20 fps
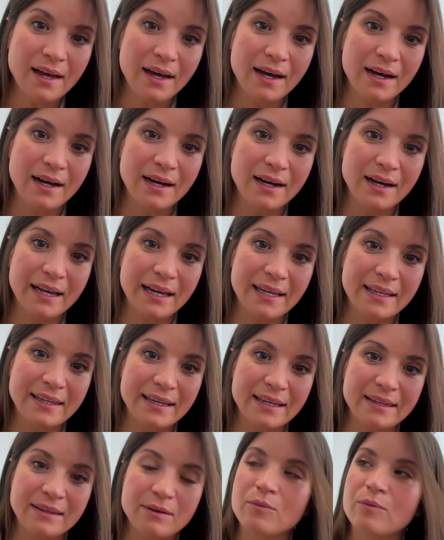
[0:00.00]
uh, and
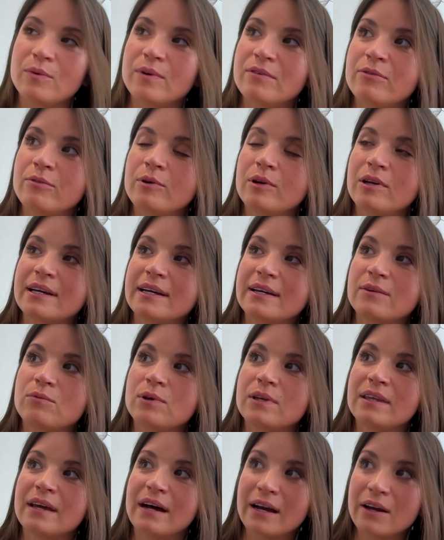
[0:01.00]
then if we look at
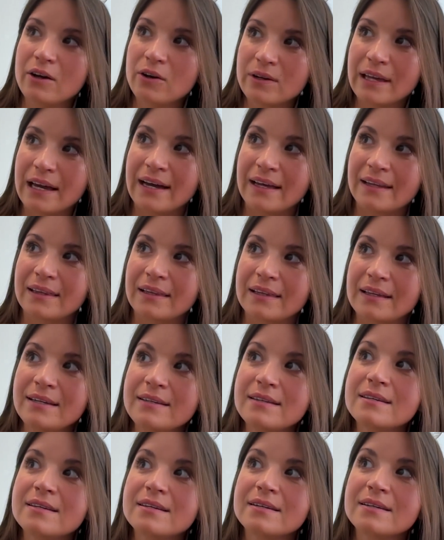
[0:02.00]
retired
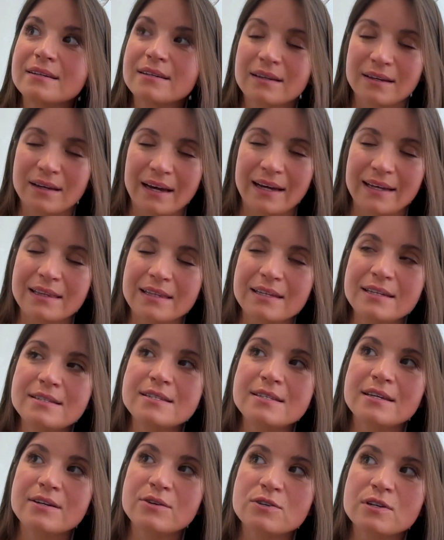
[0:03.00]
athlete uh,
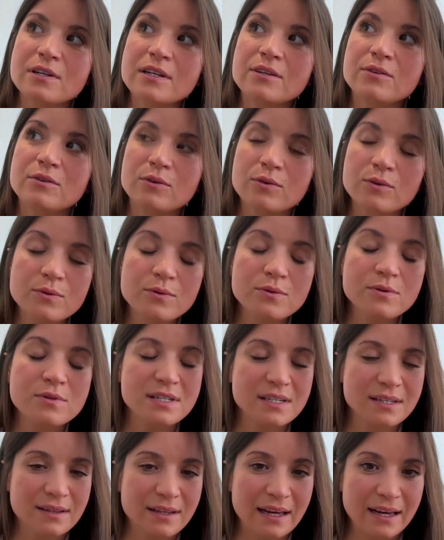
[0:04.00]
athletes they usually do
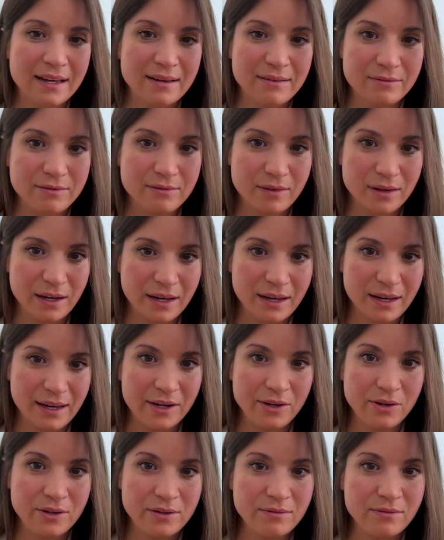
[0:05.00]
still have a
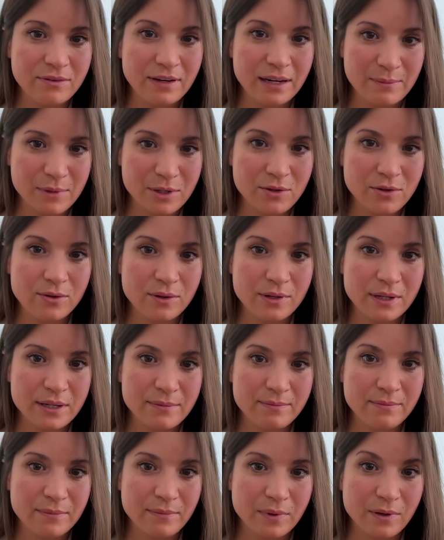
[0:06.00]
higher
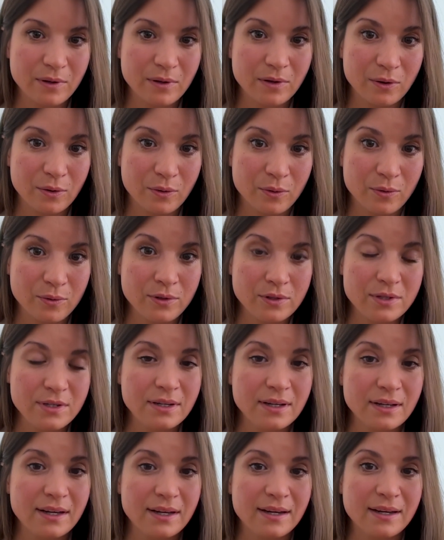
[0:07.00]
inflammatory load
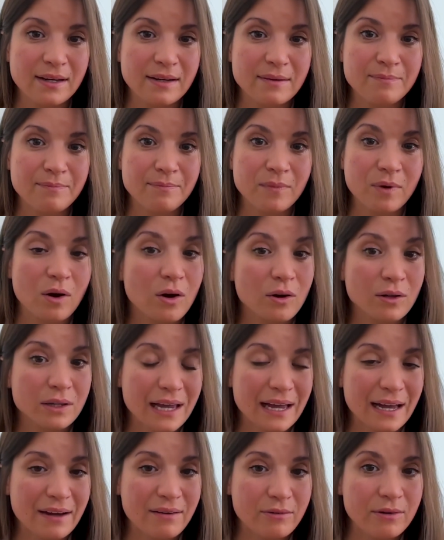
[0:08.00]
um, on
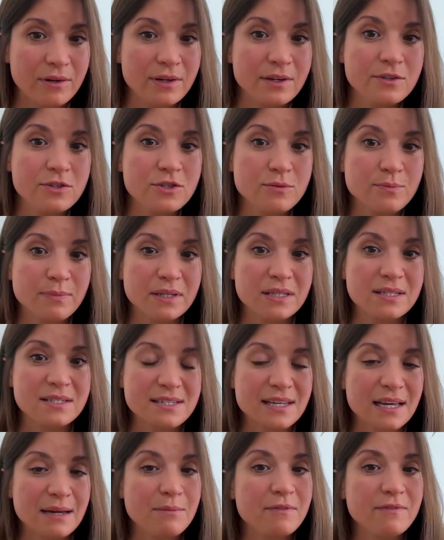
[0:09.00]
average but
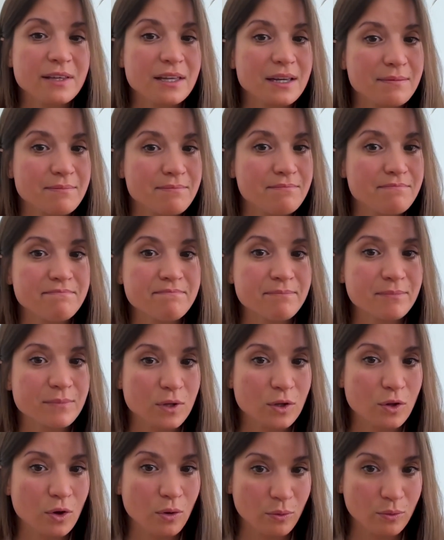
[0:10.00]
some of them
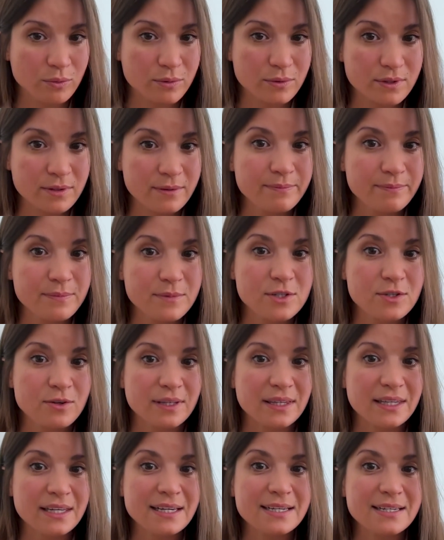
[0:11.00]
don't so
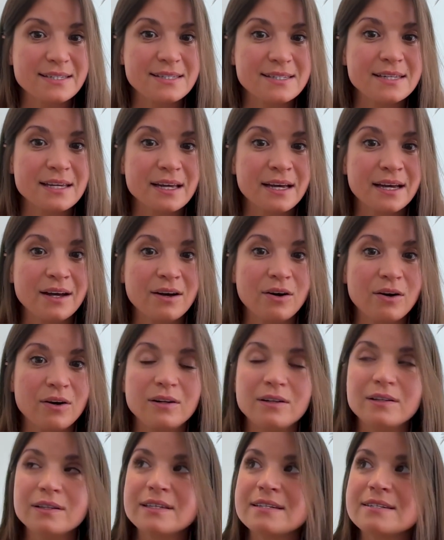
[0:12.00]
i think it's
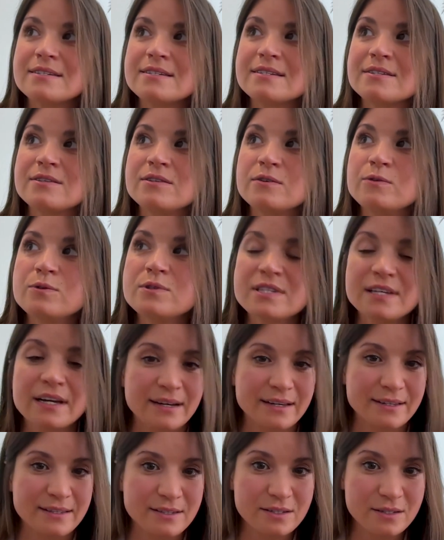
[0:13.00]
all this new
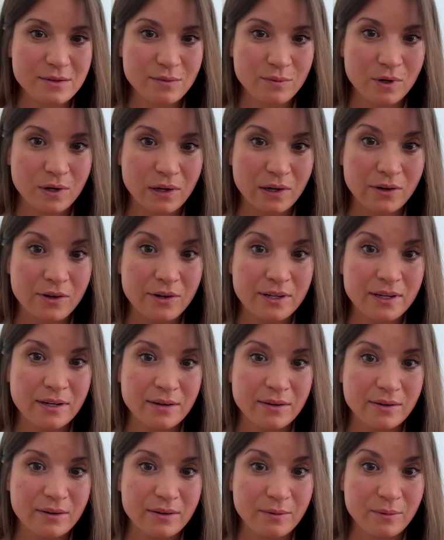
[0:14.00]
science we're
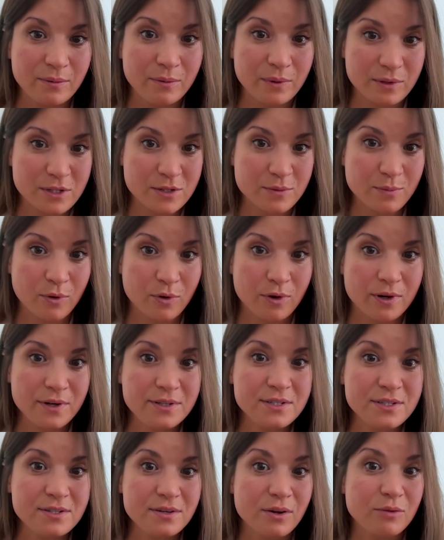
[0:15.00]
learning with
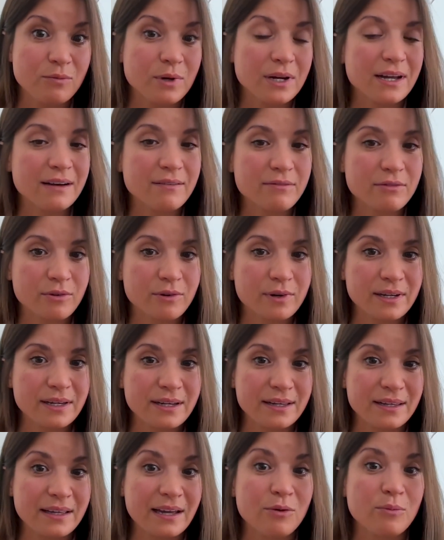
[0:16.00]
sports on recovery
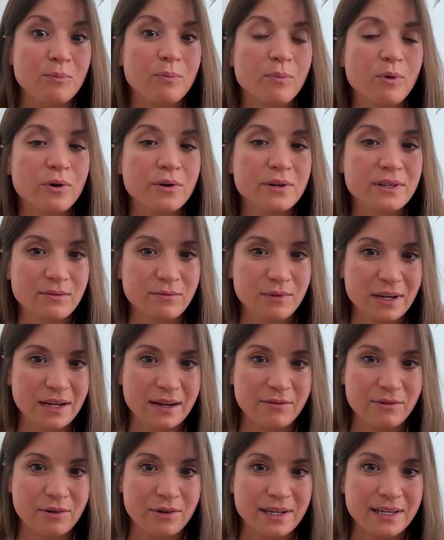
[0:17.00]
and how important
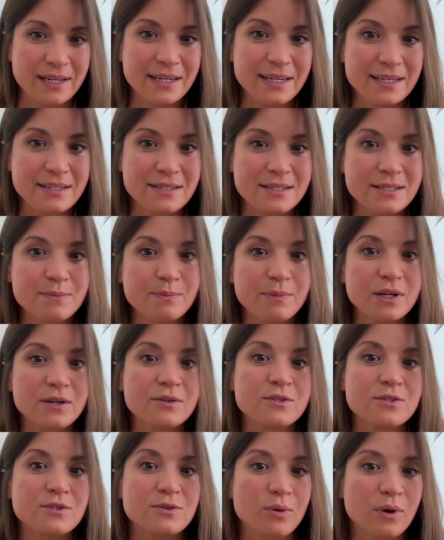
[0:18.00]
recovery is
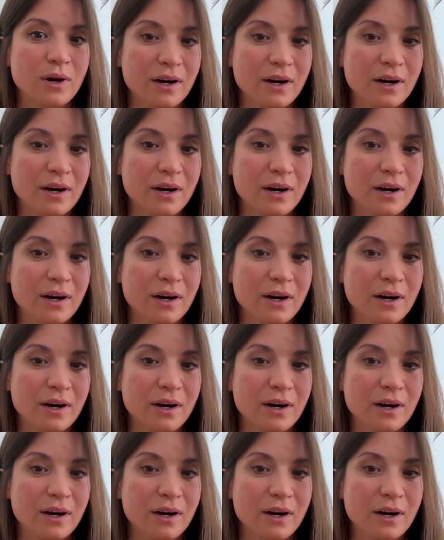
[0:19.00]
because you